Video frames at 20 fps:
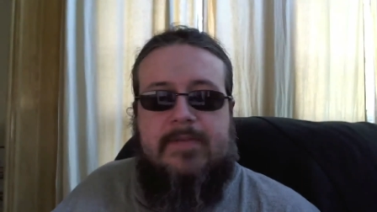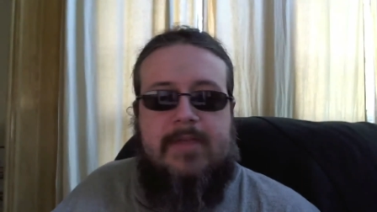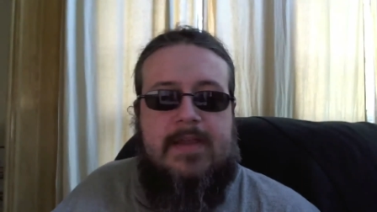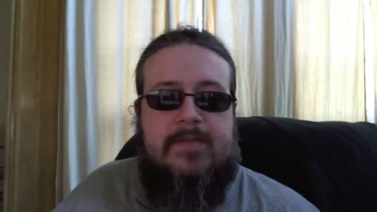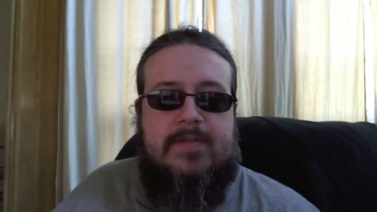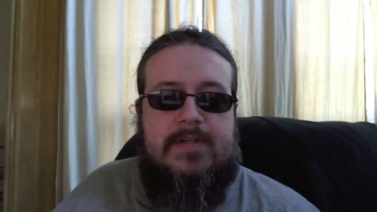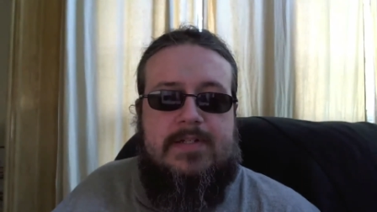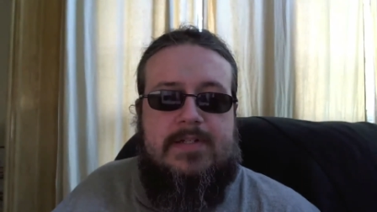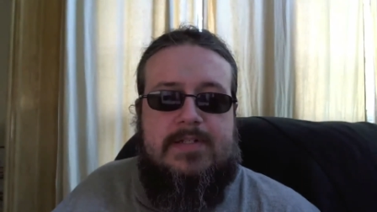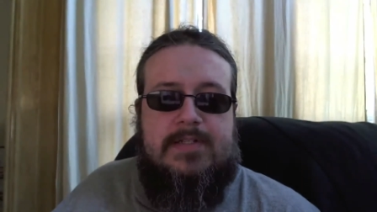If you
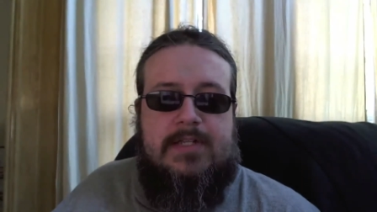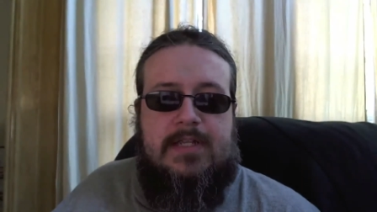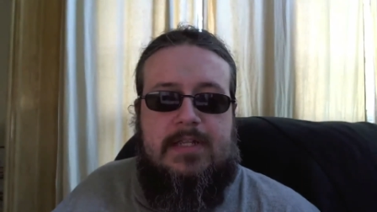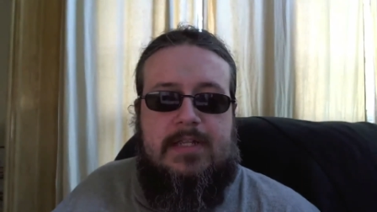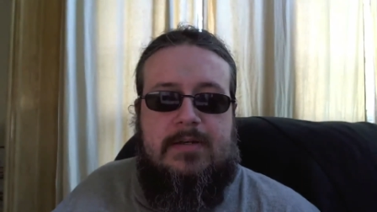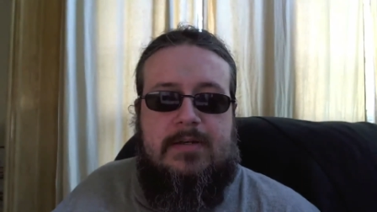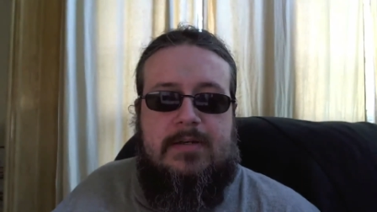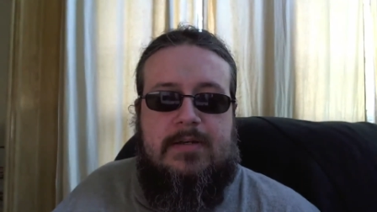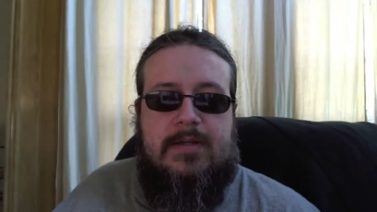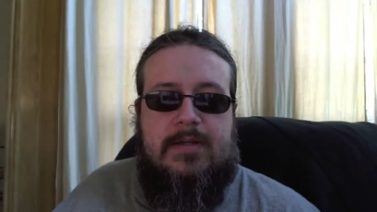haven't
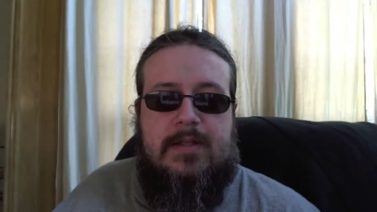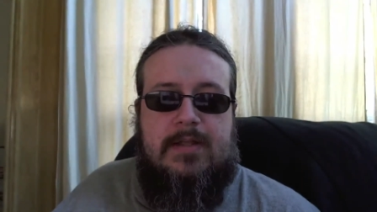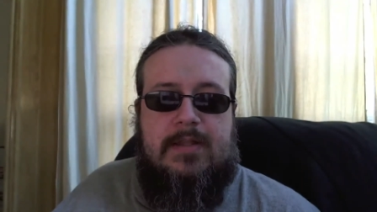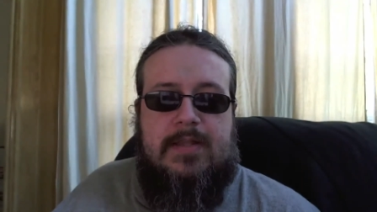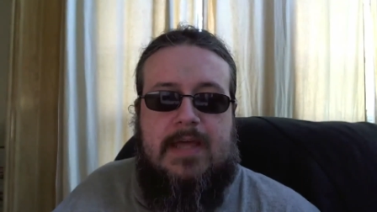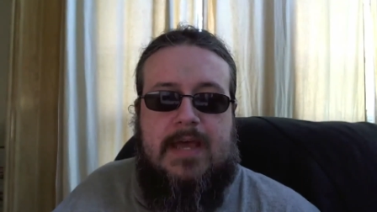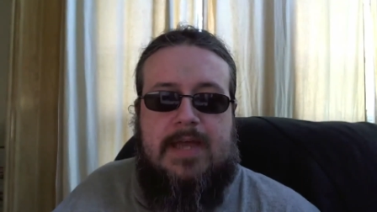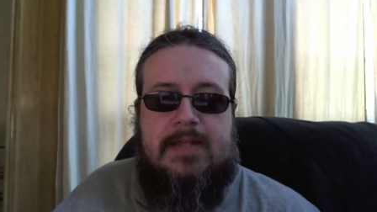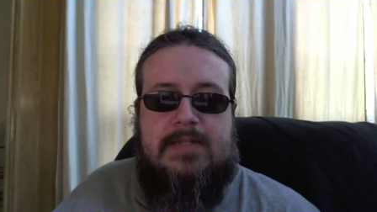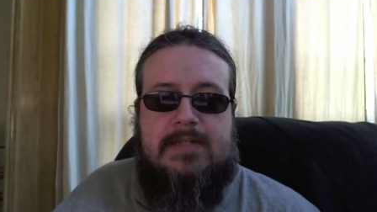seen uh,
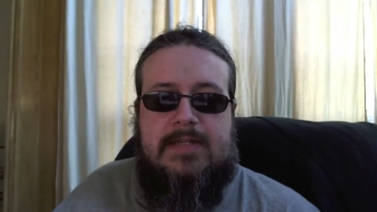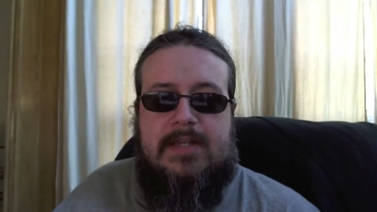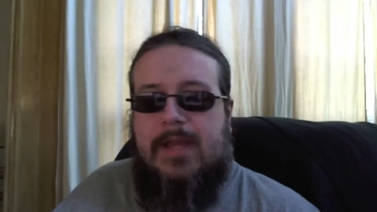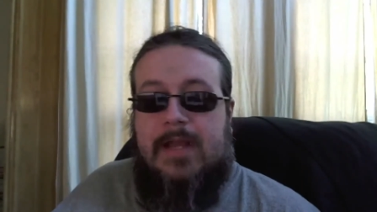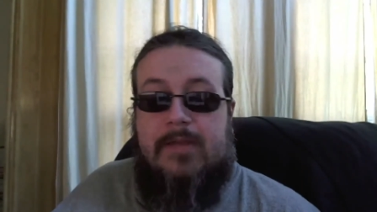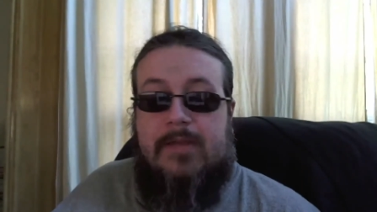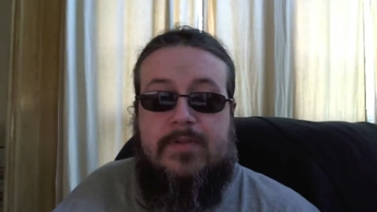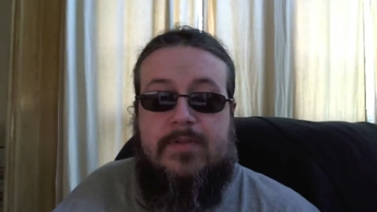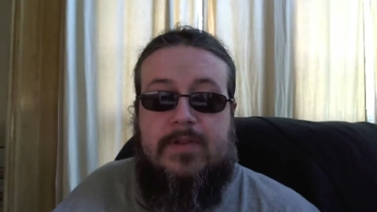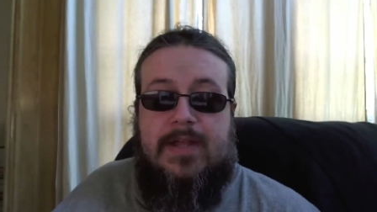that,
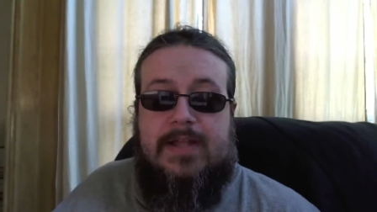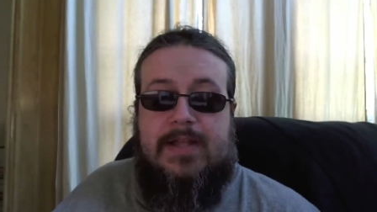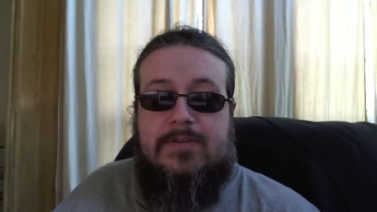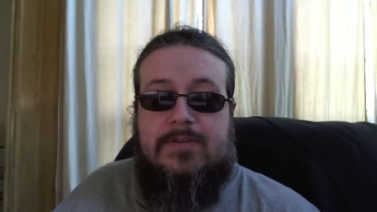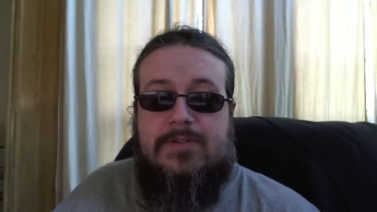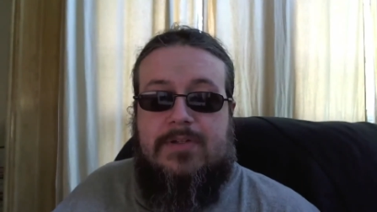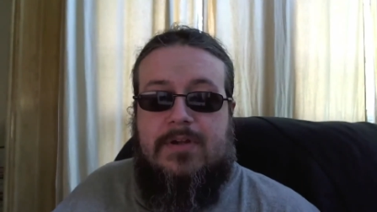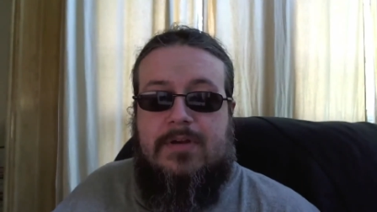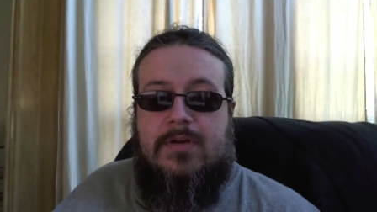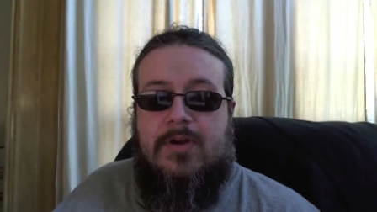and if you like
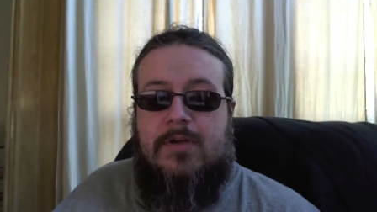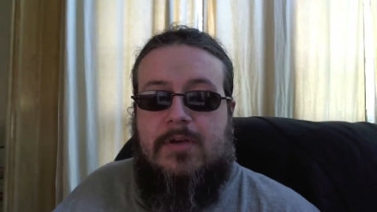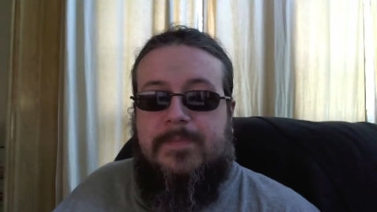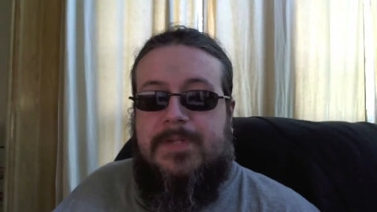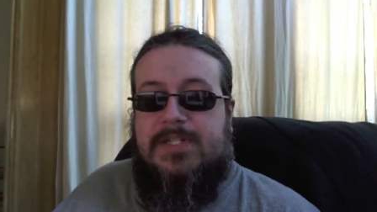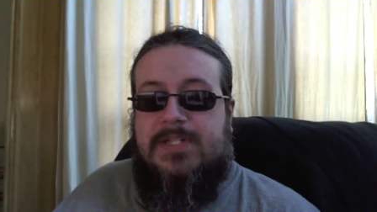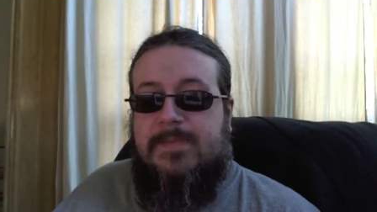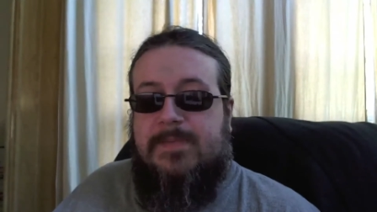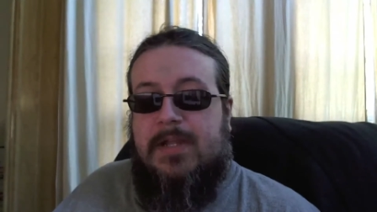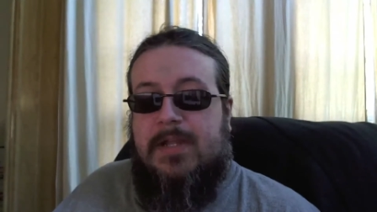those
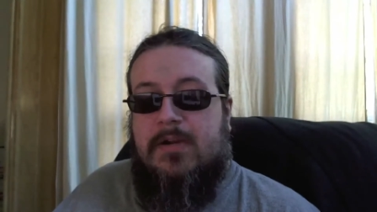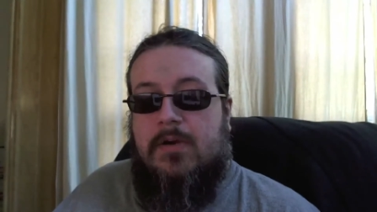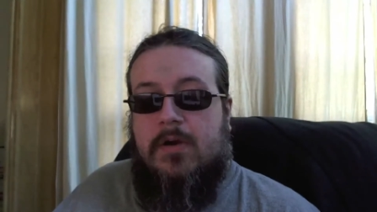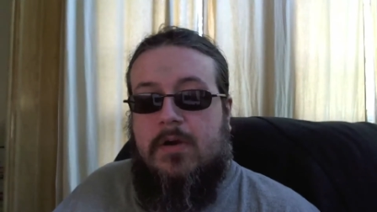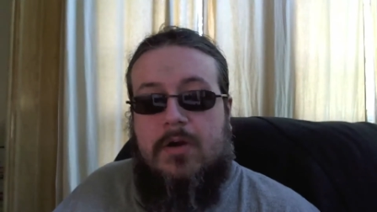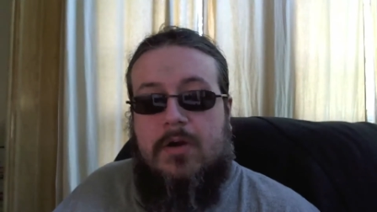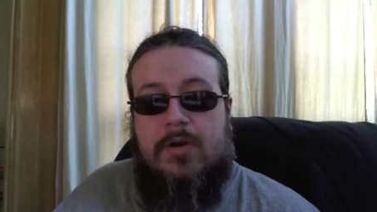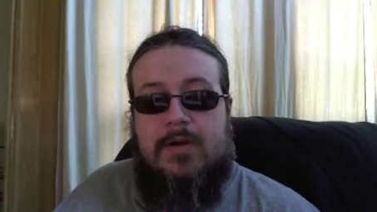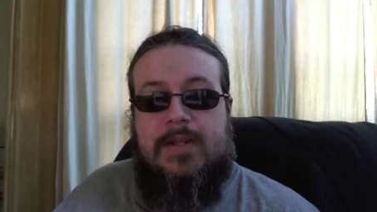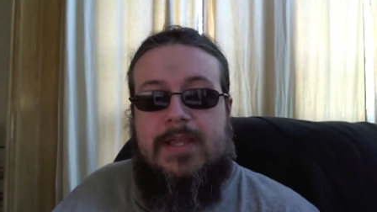RPG Maker
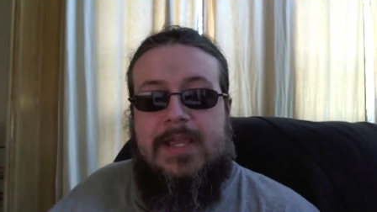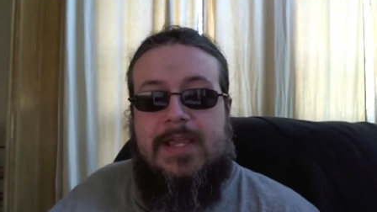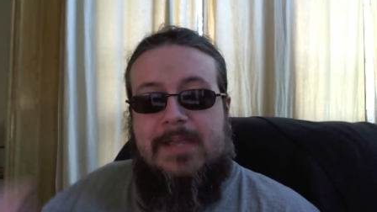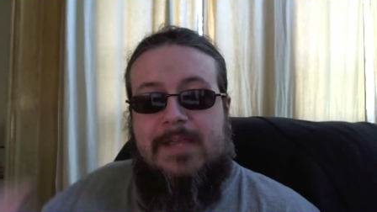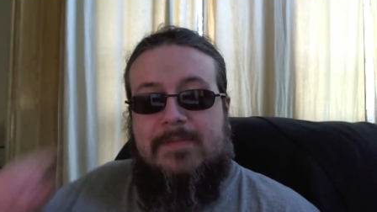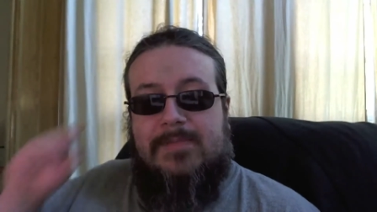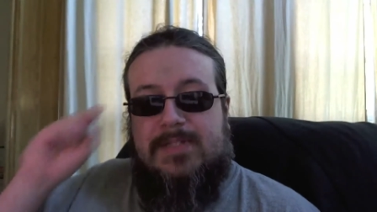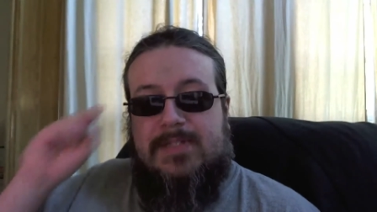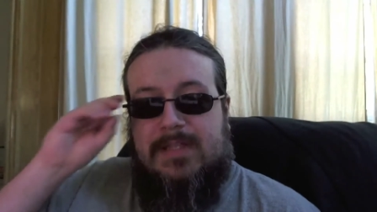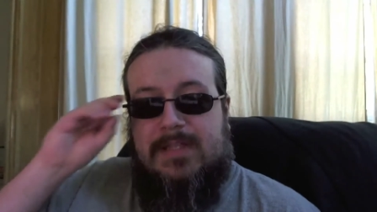horror games,